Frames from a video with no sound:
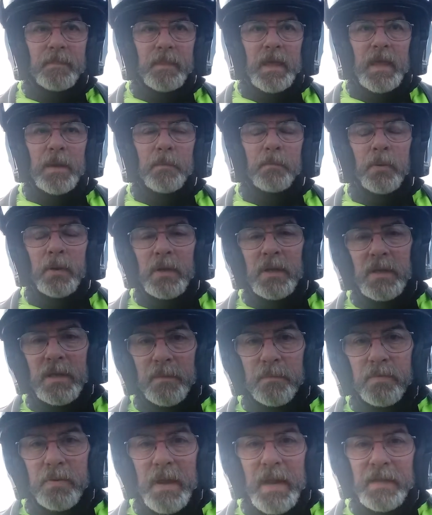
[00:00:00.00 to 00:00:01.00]
and put into
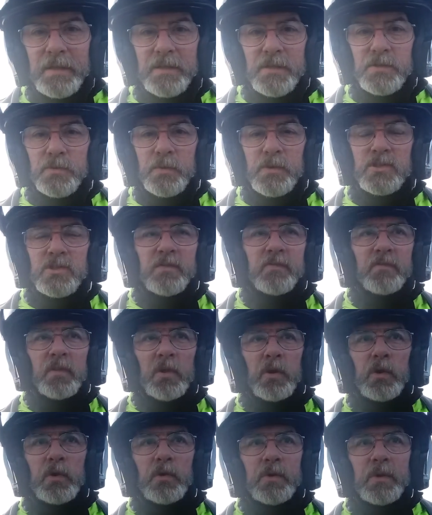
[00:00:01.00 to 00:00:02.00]
practice what you've
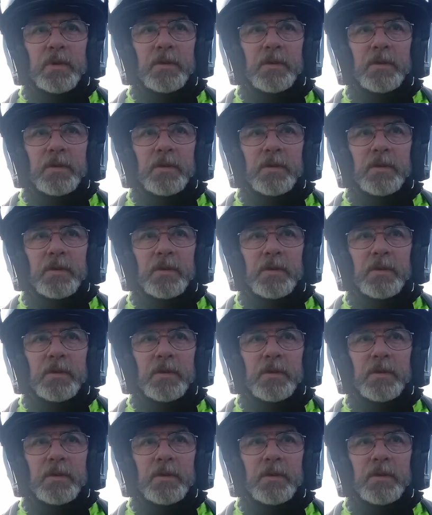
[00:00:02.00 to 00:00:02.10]
learned.